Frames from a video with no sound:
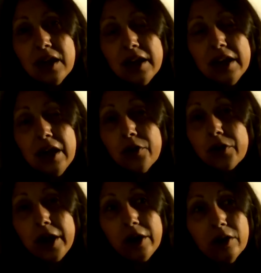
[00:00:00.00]

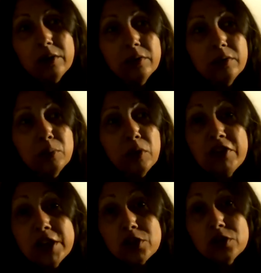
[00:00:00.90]
healthcare
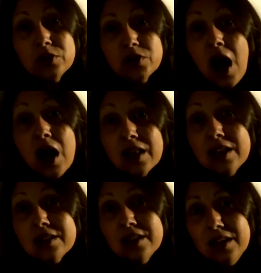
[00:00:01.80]
professionals not
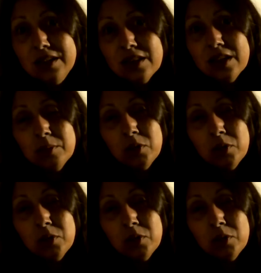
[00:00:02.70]
listening to them,